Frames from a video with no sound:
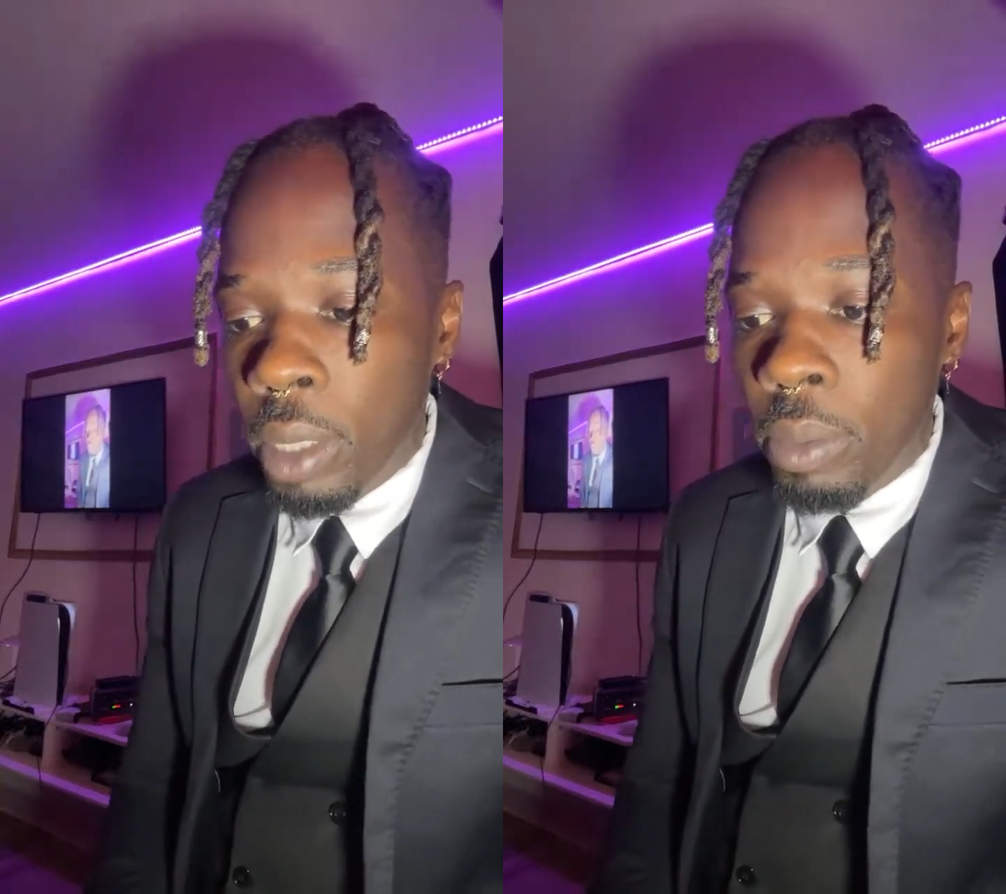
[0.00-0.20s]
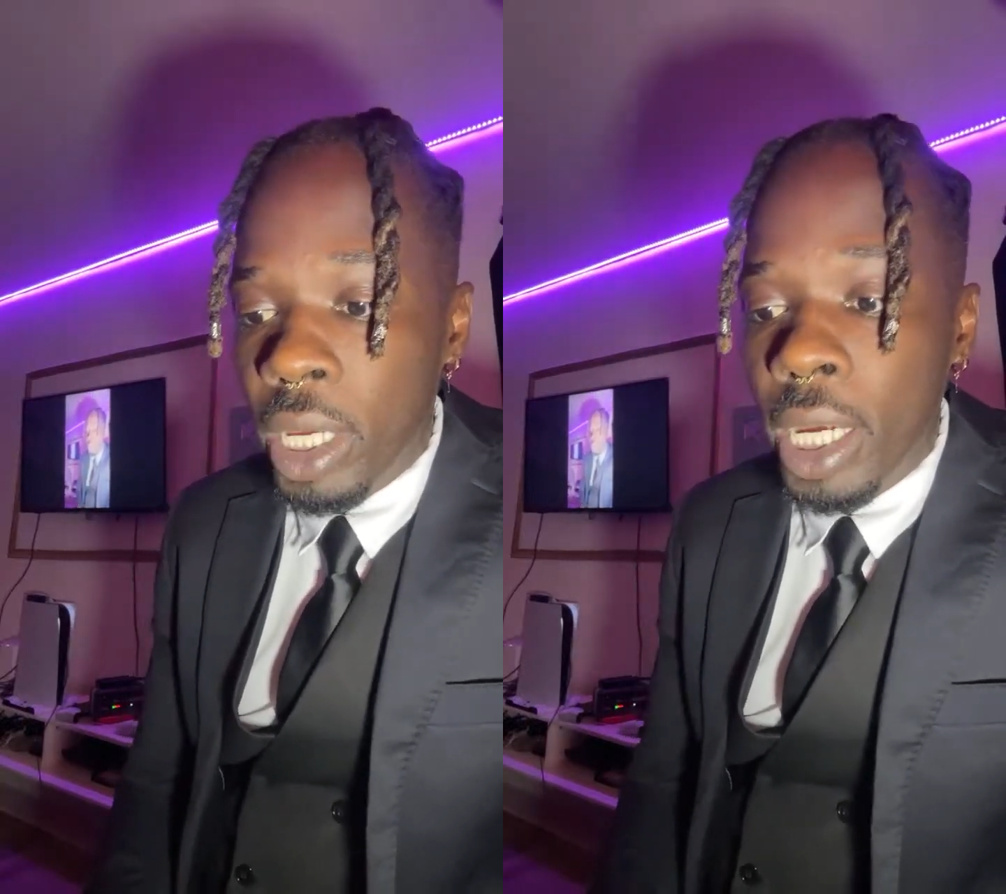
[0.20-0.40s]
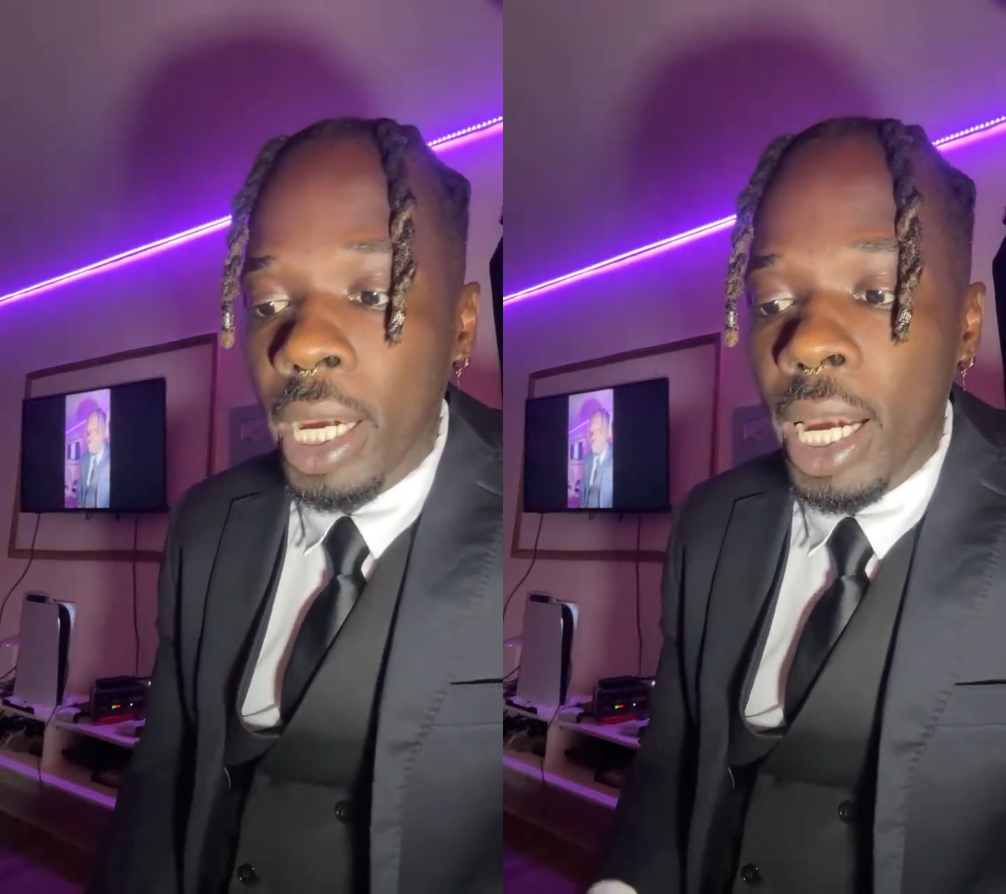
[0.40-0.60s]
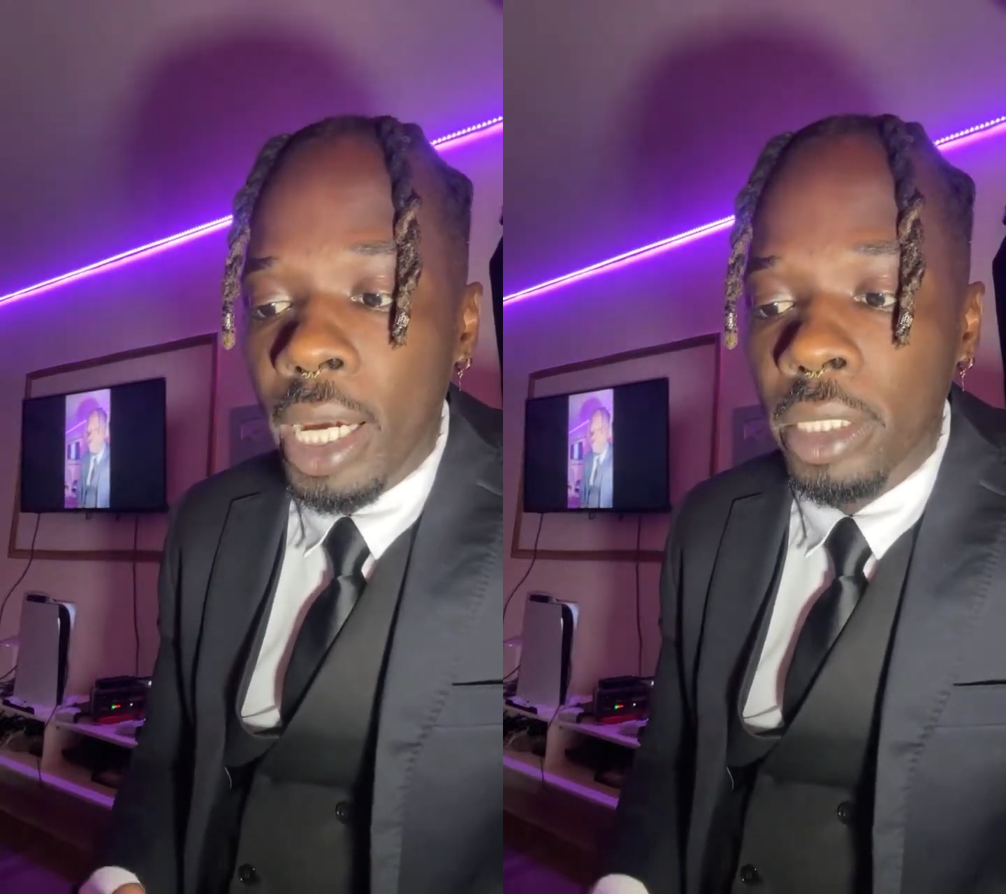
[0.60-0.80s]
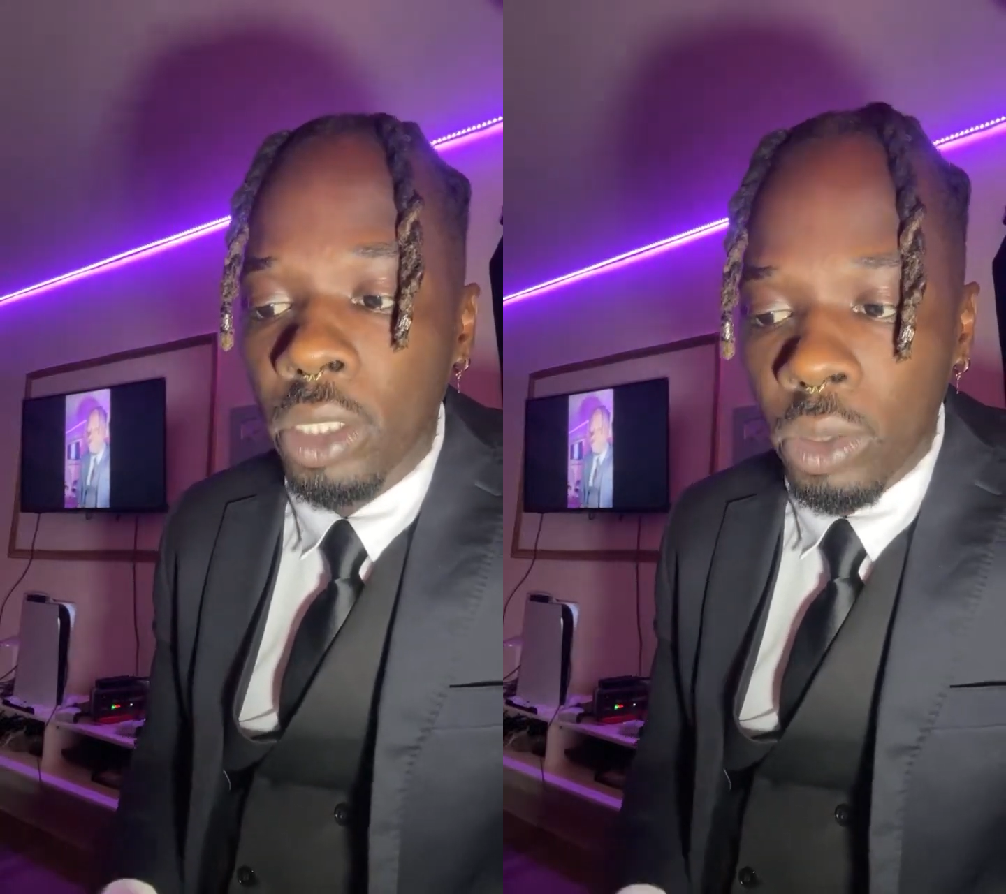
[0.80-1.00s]
May I
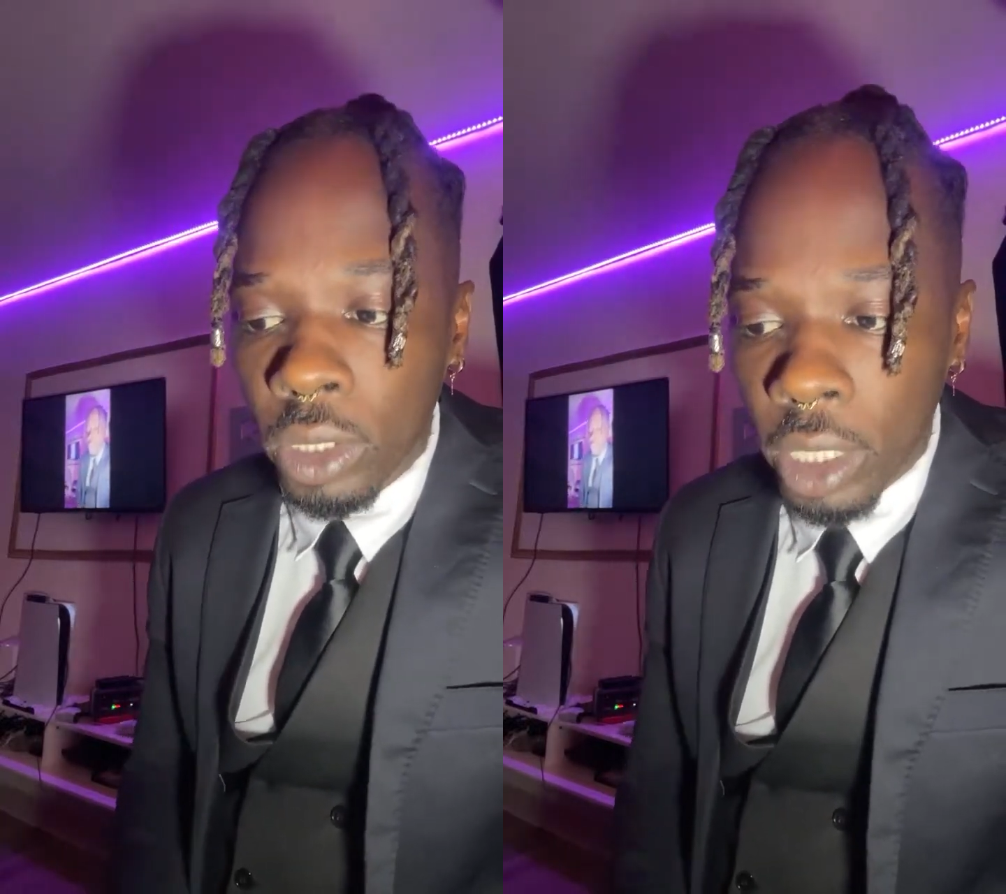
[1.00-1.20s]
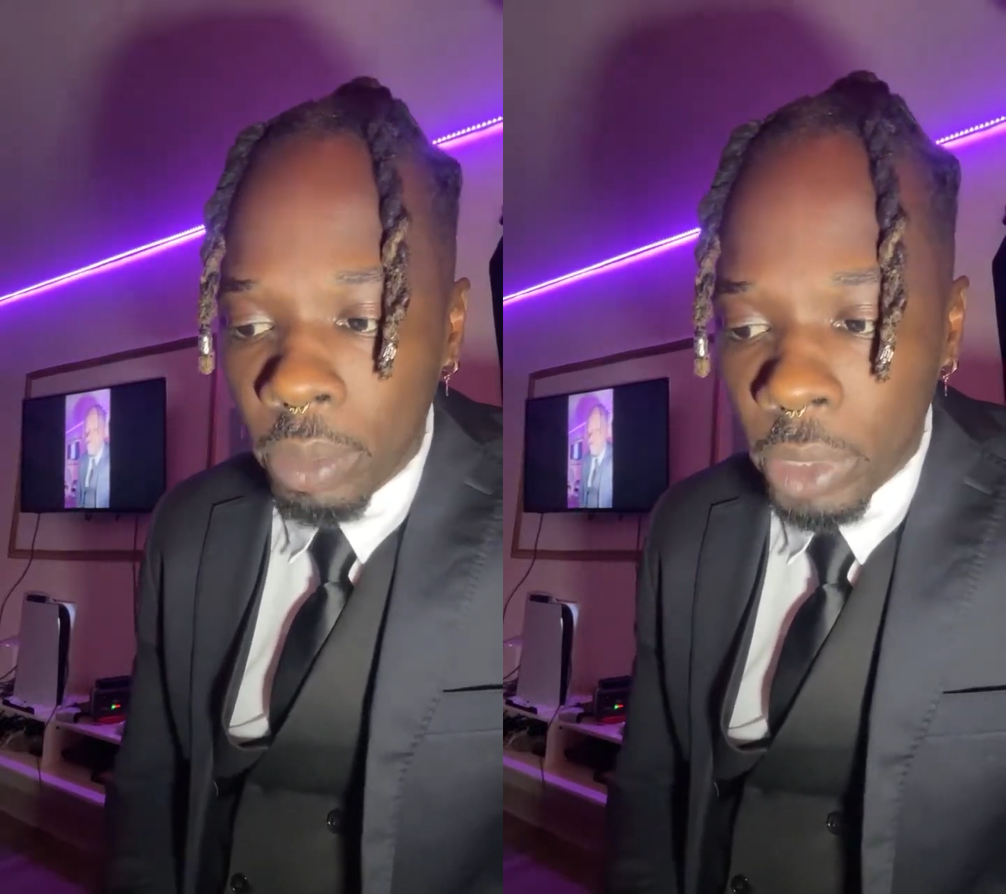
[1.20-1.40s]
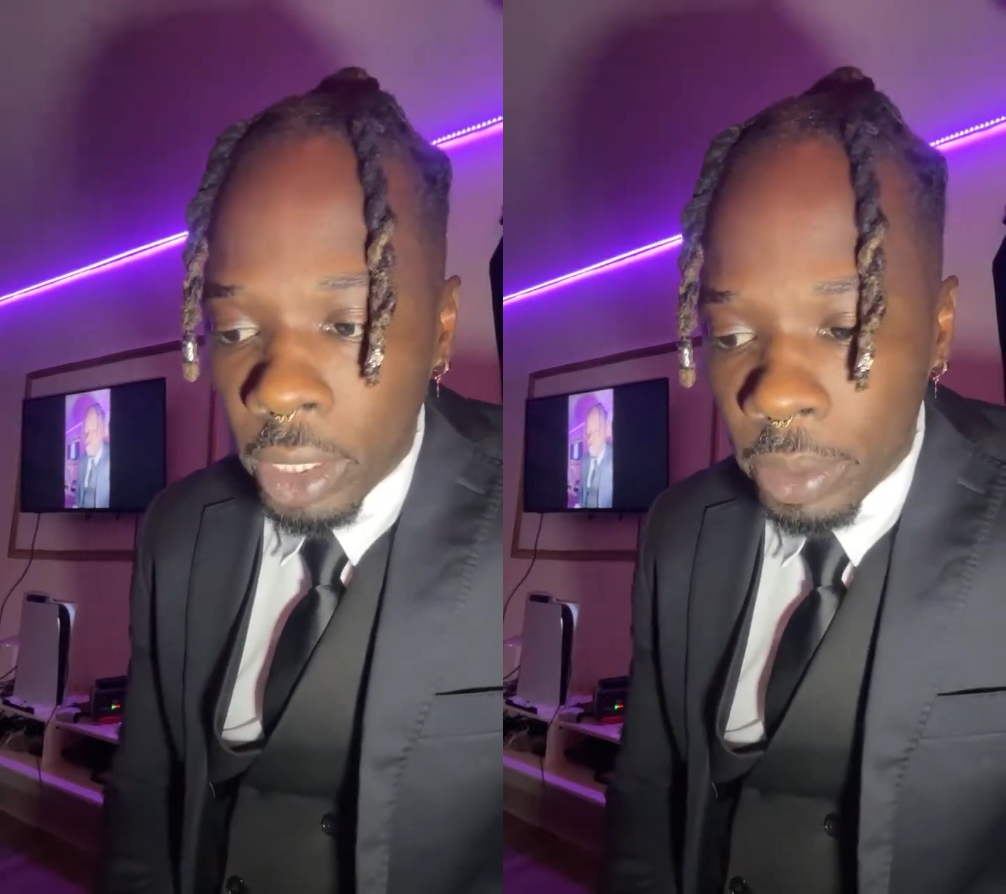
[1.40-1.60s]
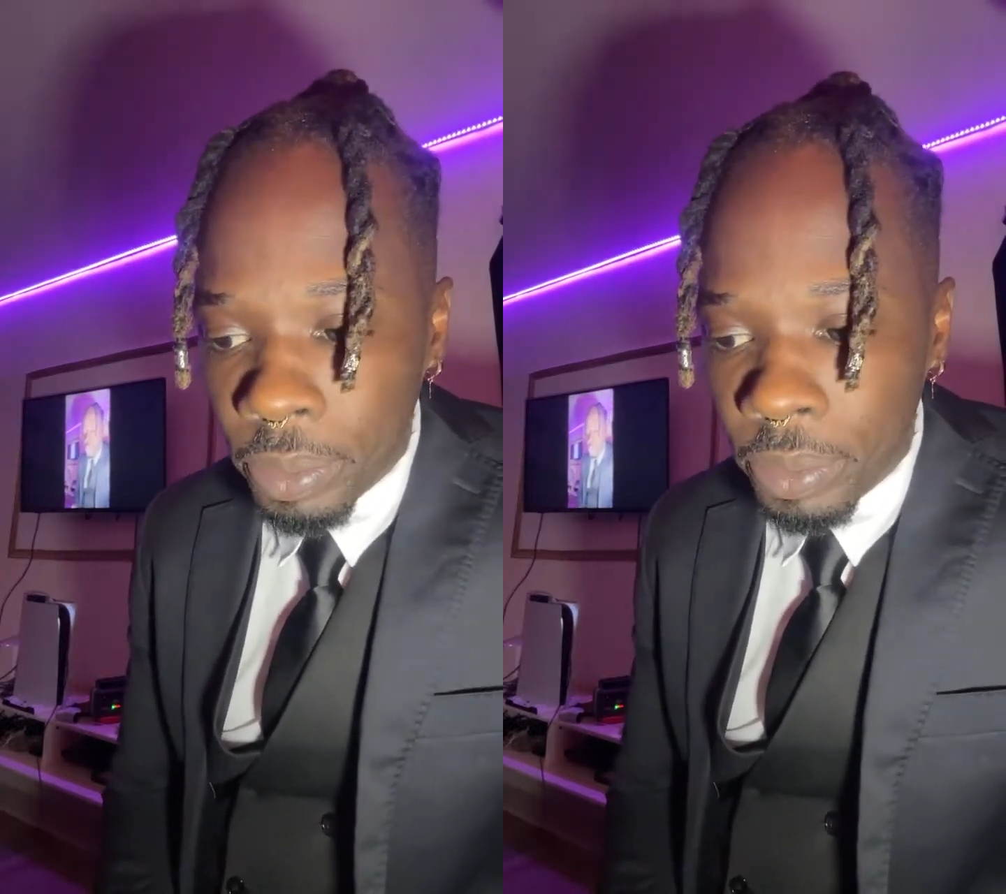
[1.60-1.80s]
ask you something?